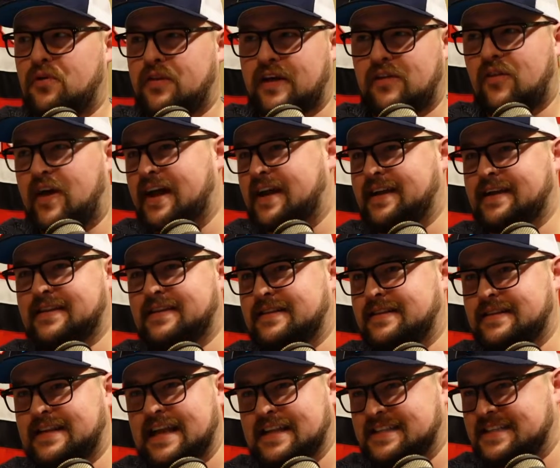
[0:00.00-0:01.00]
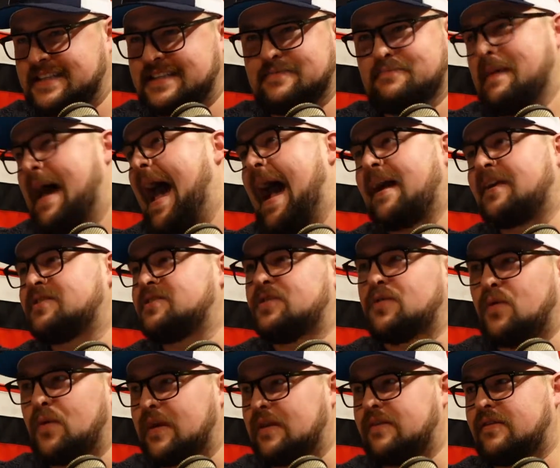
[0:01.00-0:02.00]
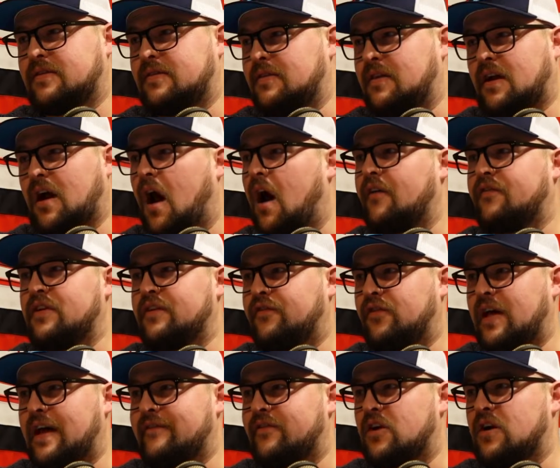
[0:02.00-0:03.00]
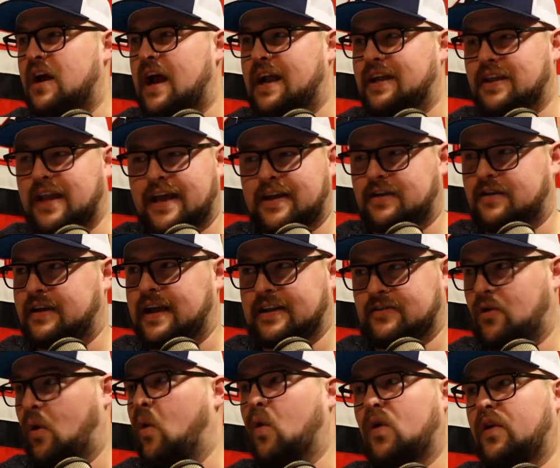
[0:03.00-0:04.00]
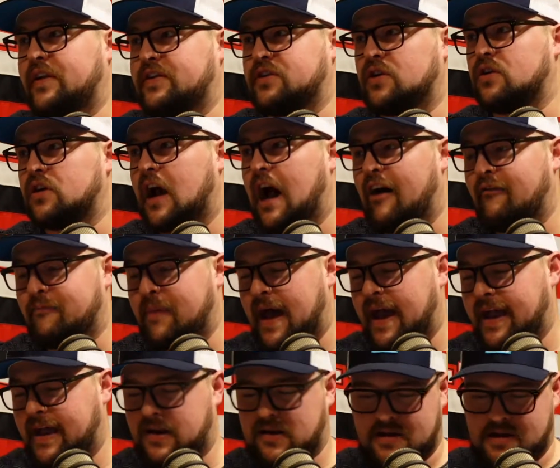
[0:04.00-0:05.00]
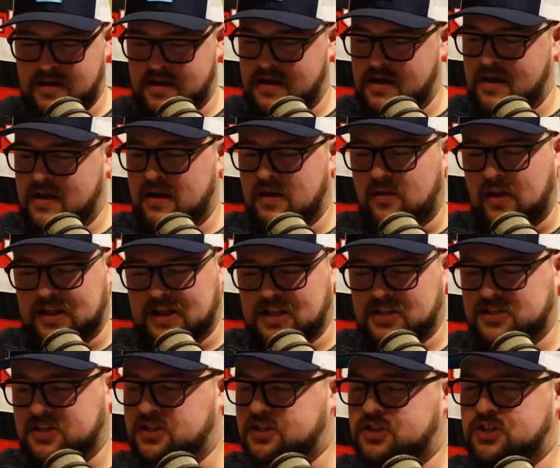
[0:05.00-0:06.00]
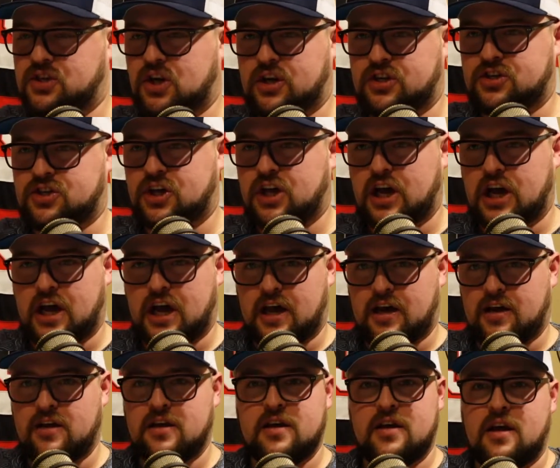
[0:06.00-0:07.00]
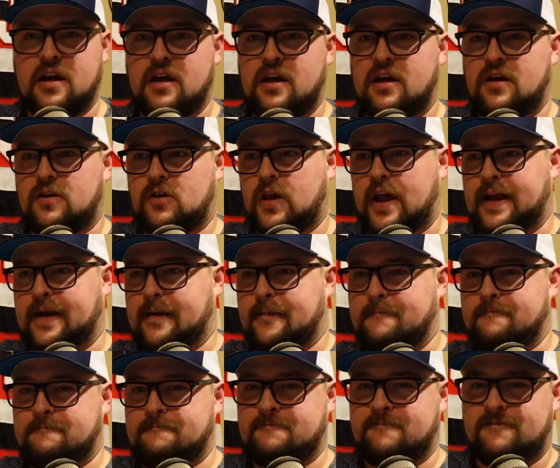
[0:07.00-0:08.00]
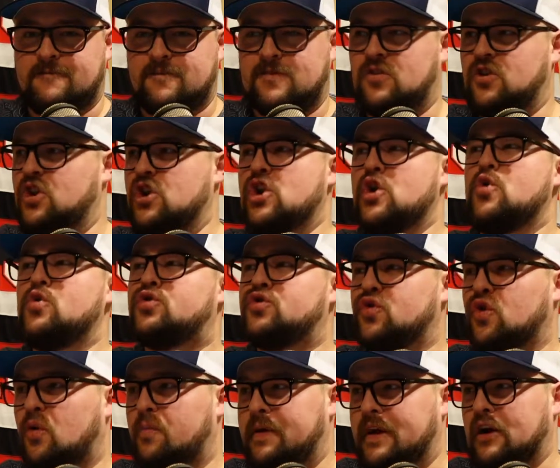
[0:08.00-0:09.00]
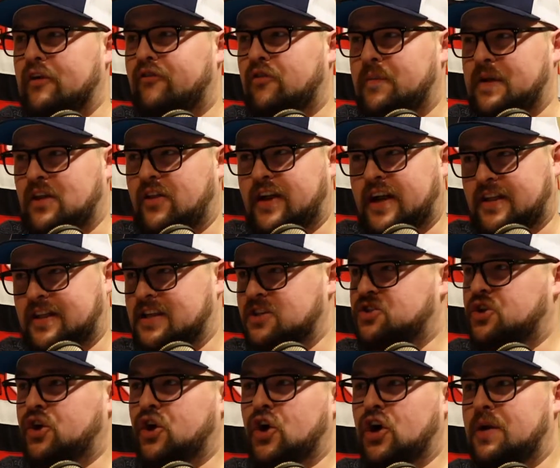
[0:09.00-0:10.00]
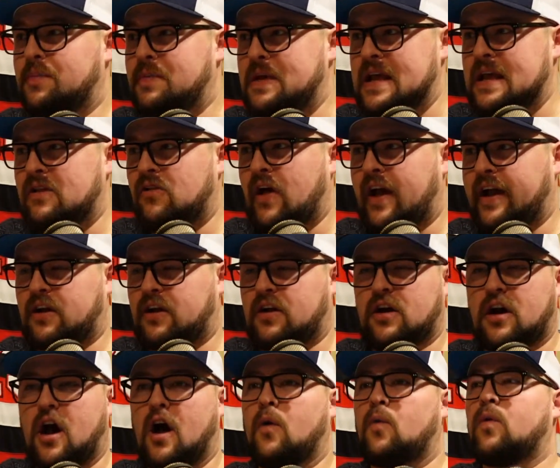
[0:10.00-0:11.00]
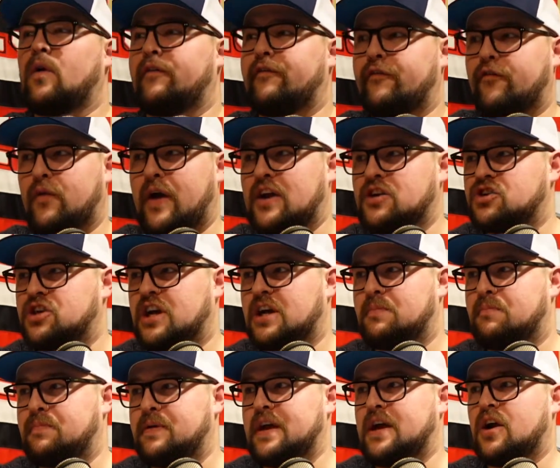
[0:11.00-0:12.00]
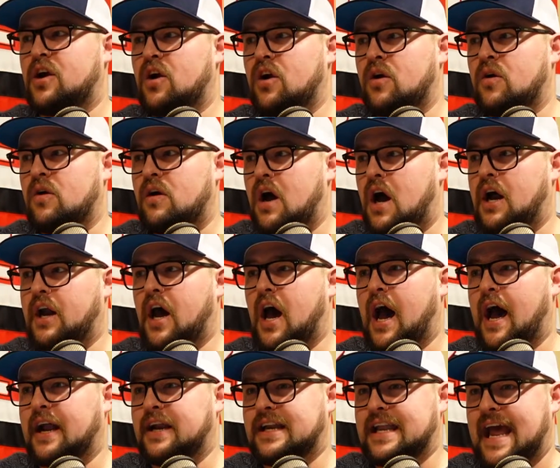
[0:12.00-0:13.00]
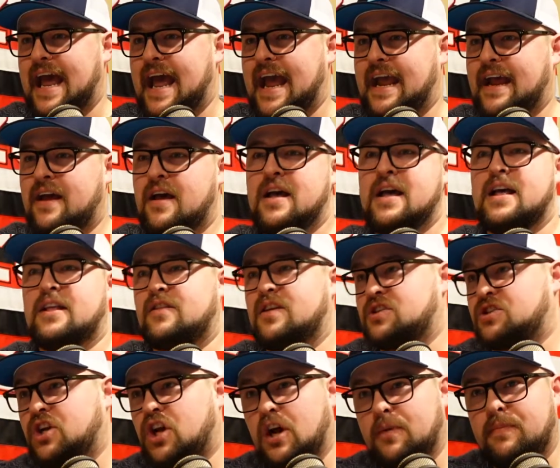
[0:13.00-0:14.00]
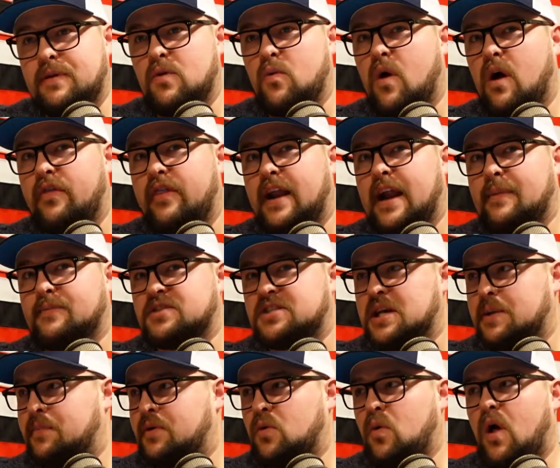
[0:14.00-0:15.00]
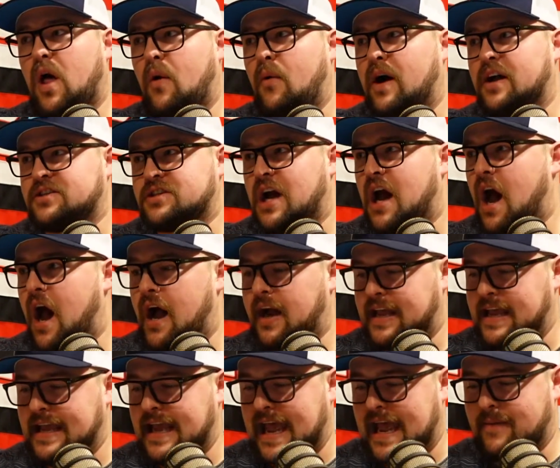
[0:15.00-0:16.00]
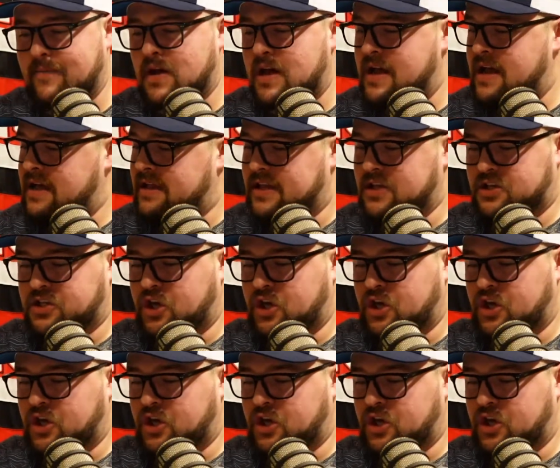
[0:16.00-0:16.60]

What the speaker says: that, get smacked with the coffee flavor and, get totally turned off by it. This is such a, neutral beer for me. This could be a refreshing beer on a hot day. This could be one that I'm sipping while I watch a hockey game. This